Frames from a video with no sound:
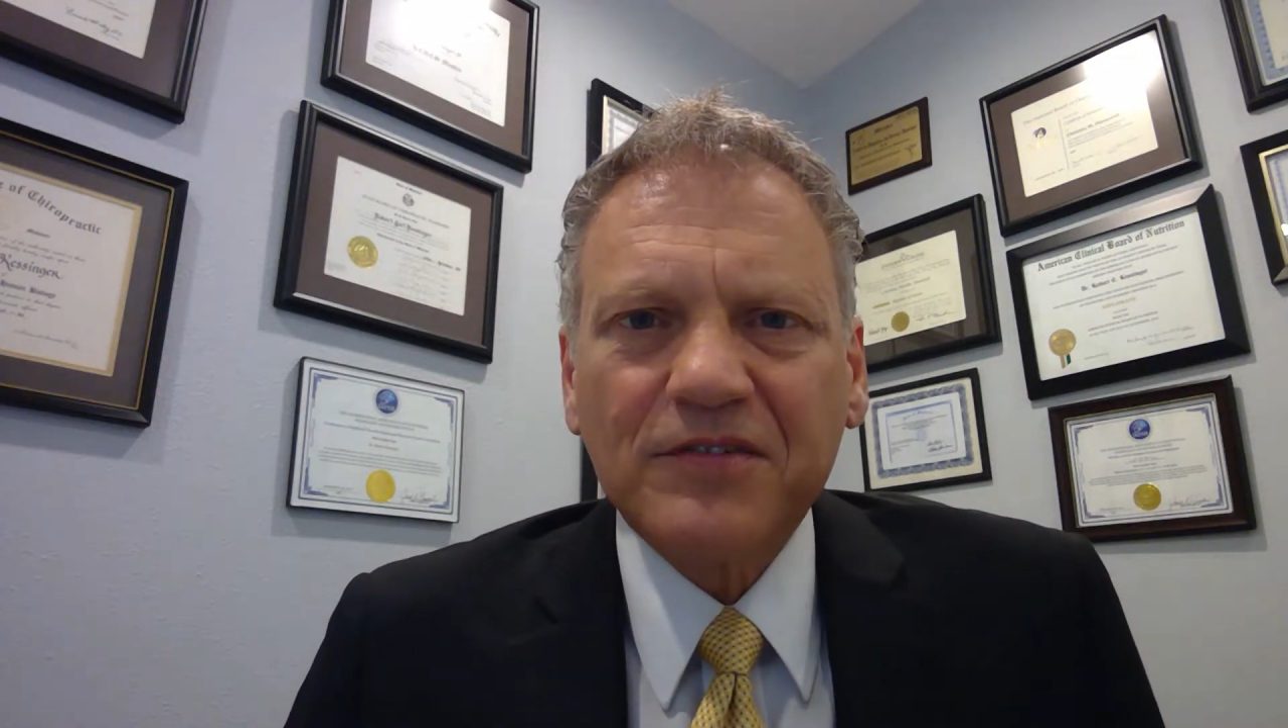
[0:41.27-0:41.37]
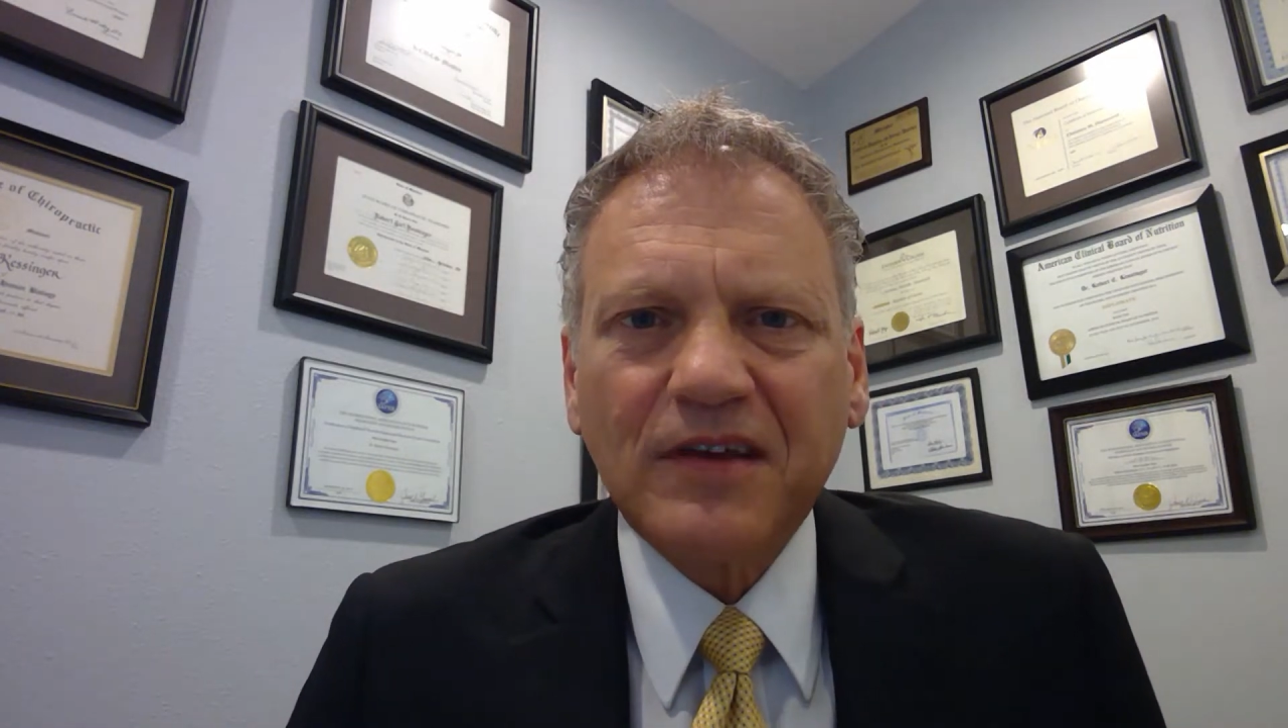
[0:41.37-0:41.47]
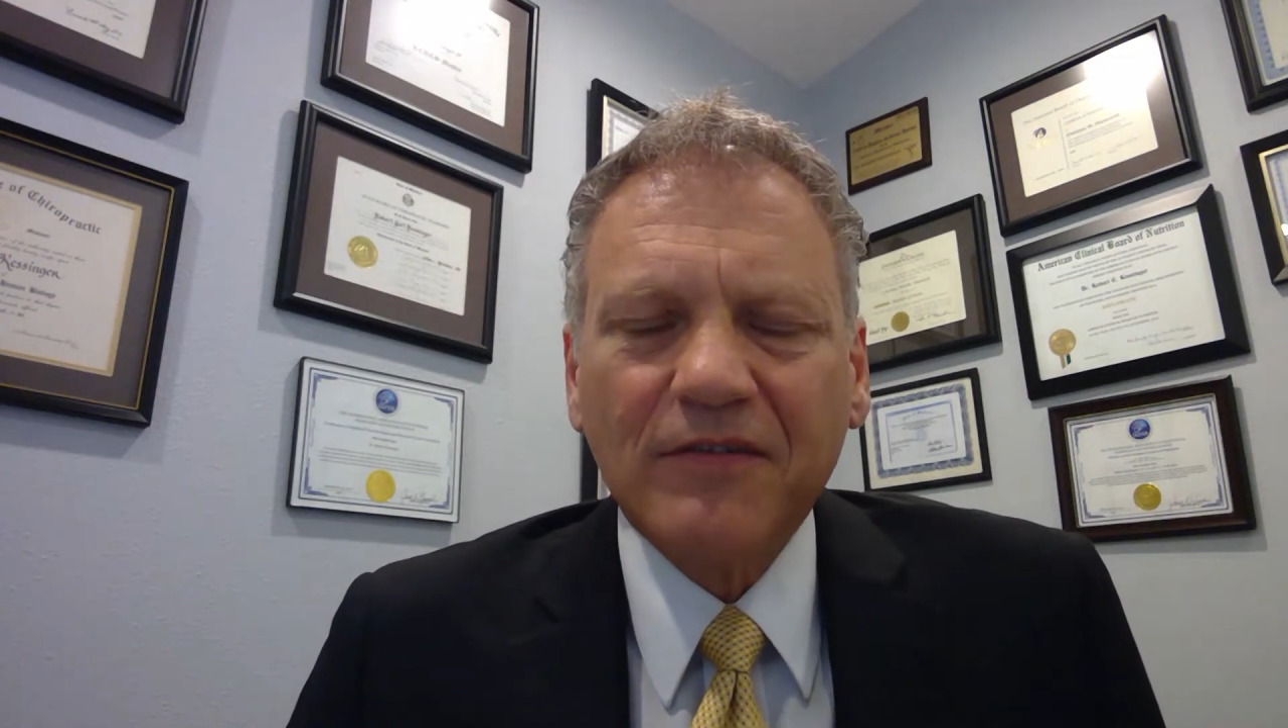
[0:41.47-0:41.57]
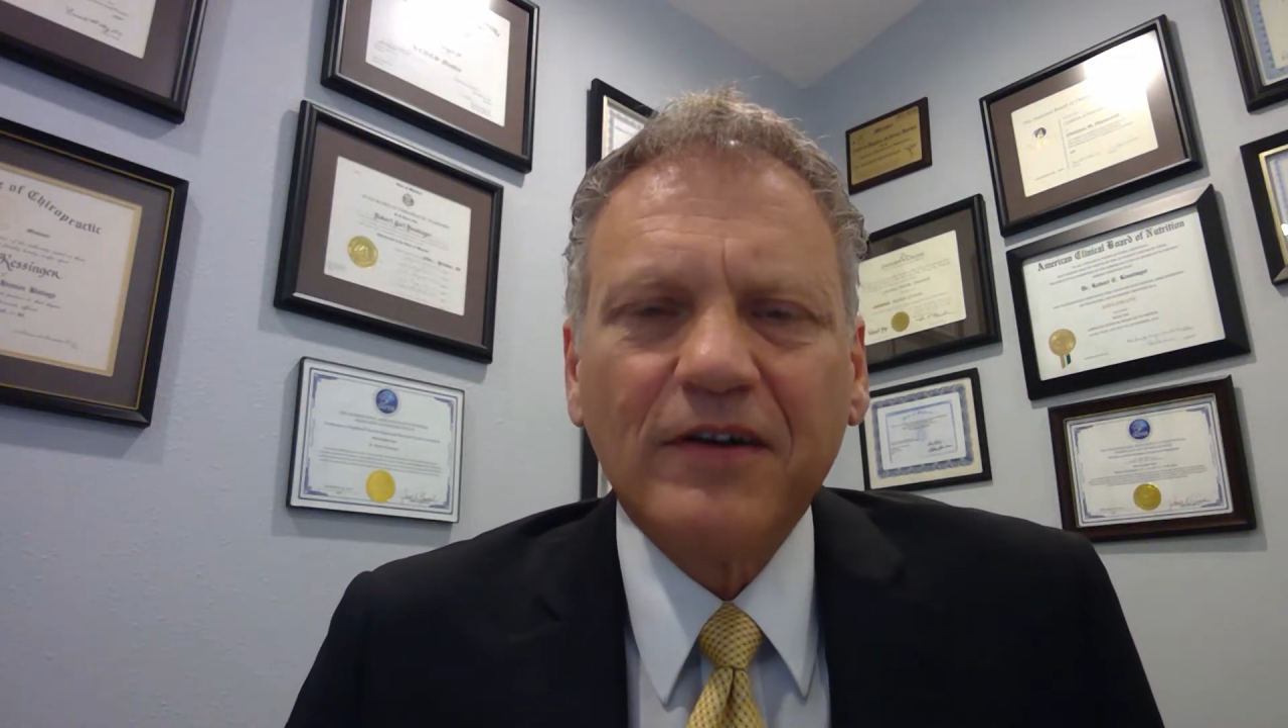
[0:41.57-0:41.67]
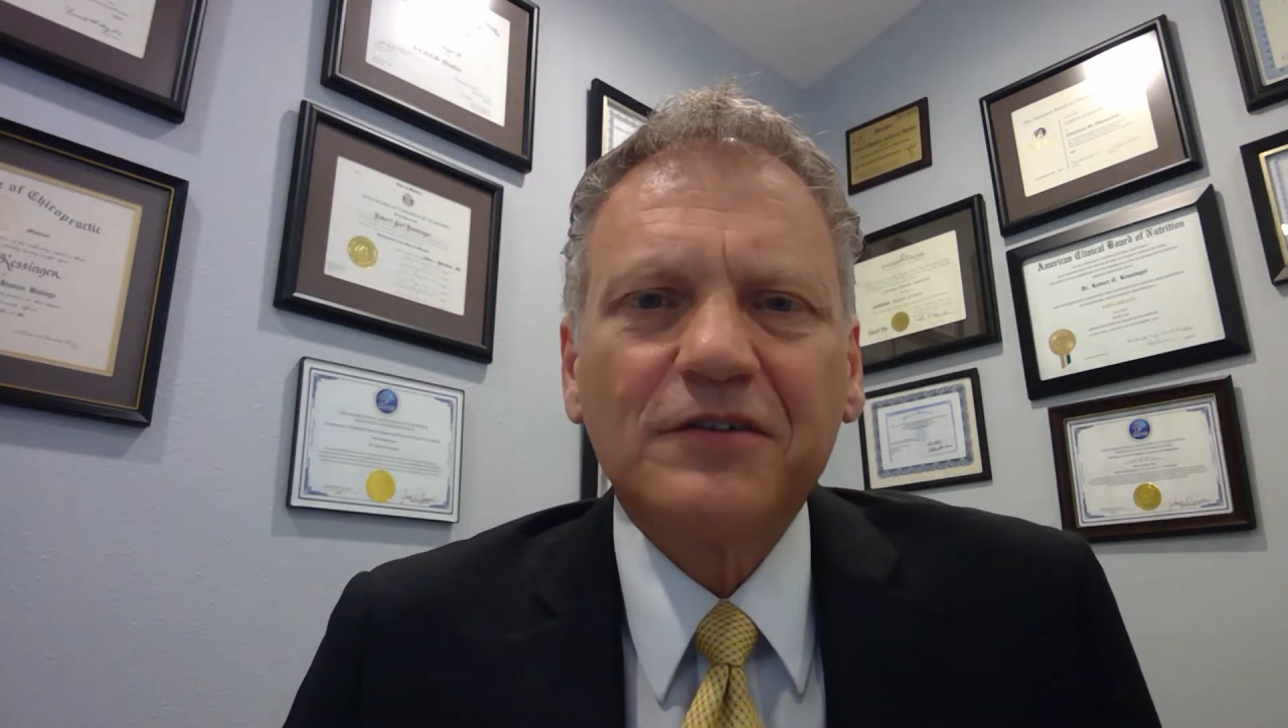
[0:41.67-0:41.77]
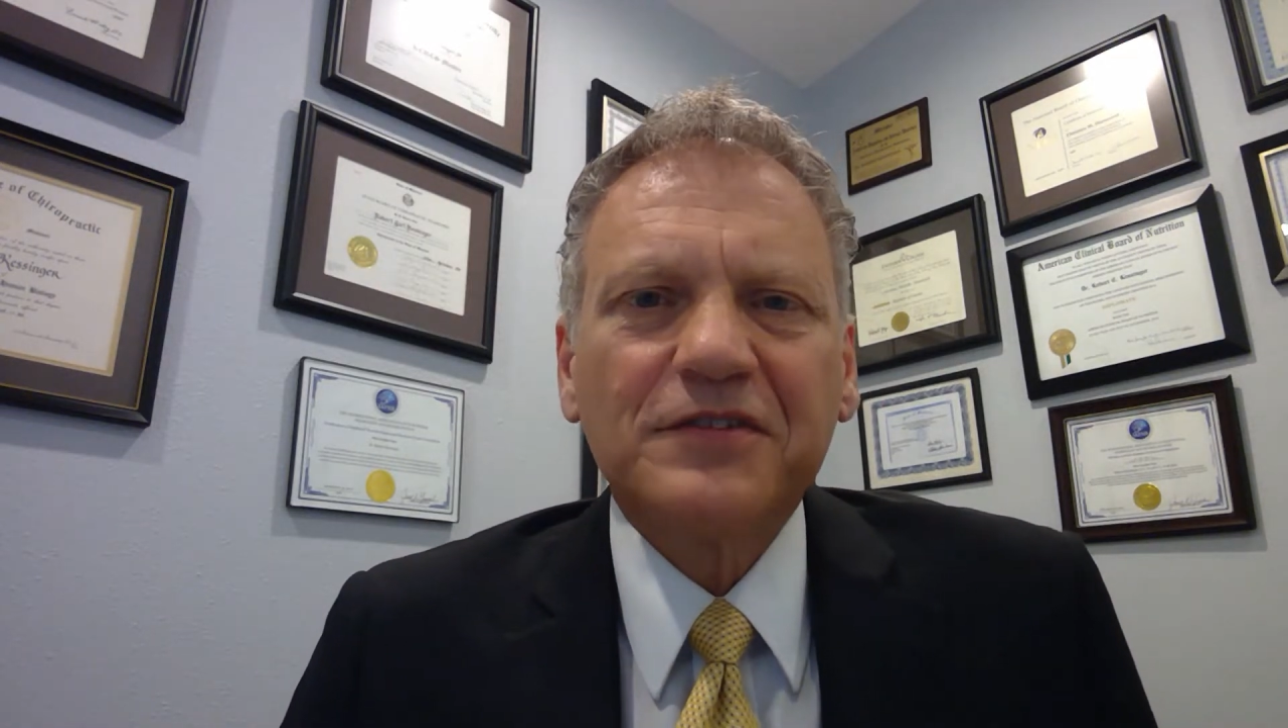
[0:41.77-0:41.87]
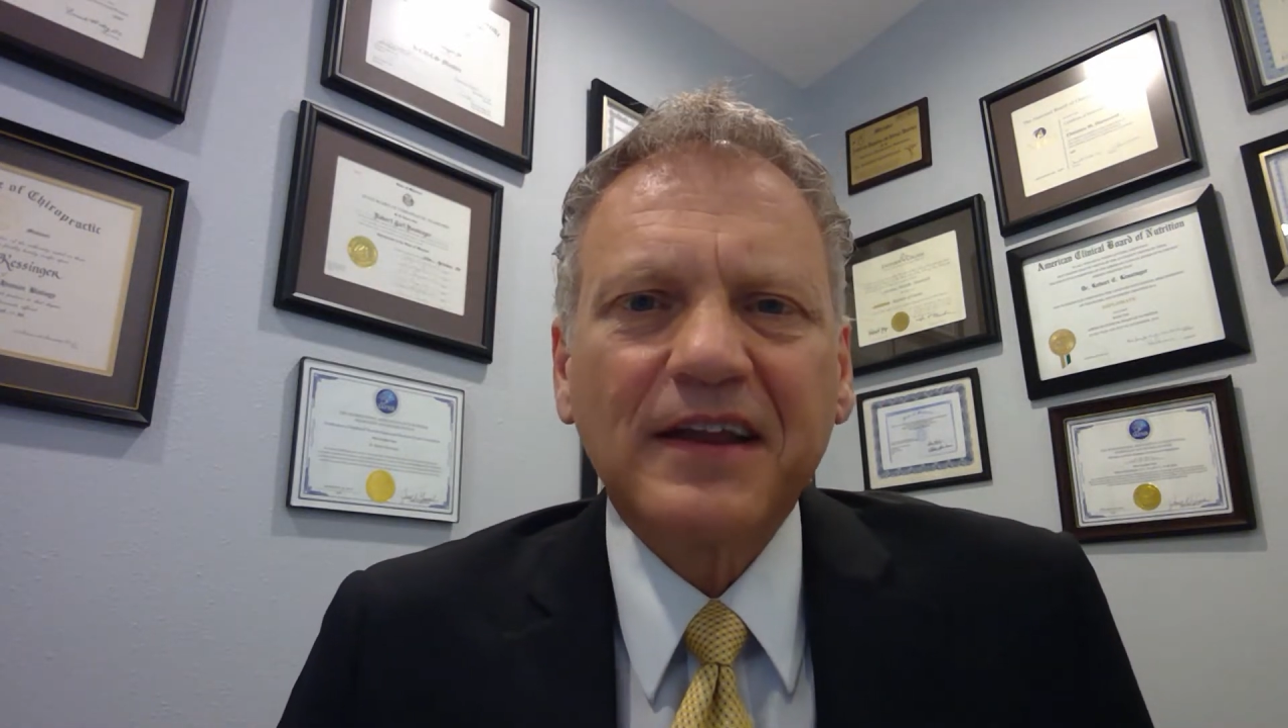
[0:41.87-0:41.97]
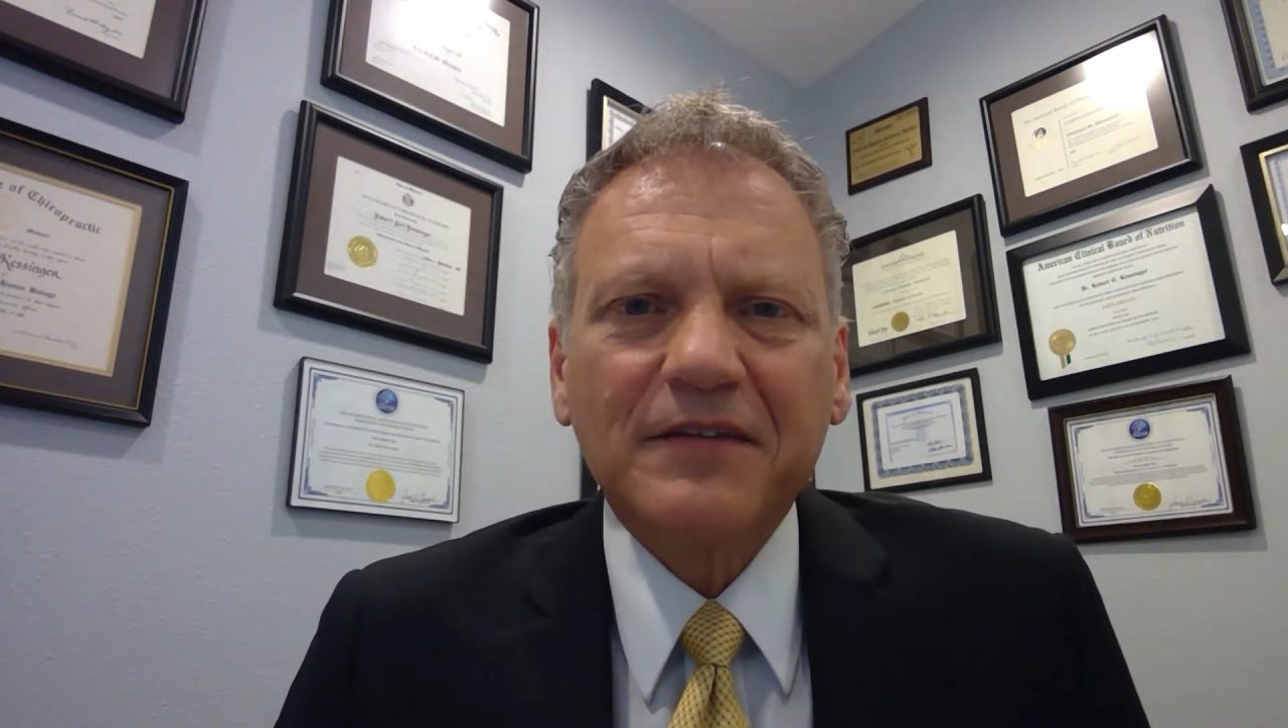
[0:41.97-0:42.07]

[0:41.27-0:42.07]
of understanding